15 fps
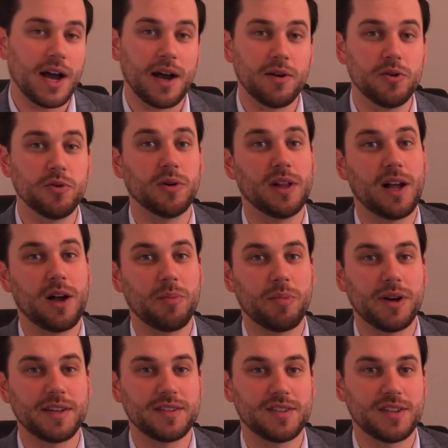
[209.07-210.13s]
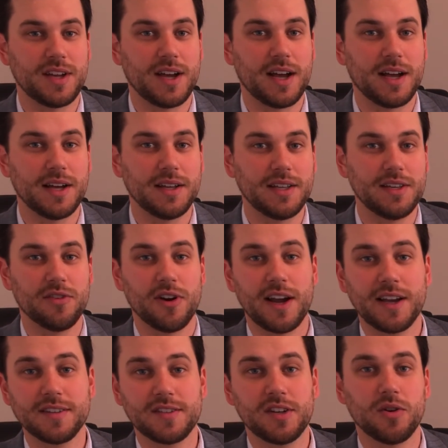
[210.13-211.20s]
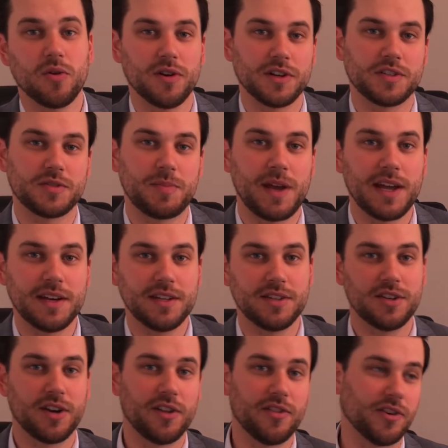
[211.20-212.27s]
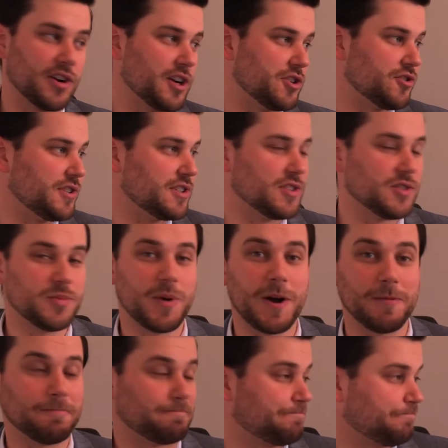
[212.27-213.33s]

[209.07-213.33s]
who will help us either exit or expand into other countries as well.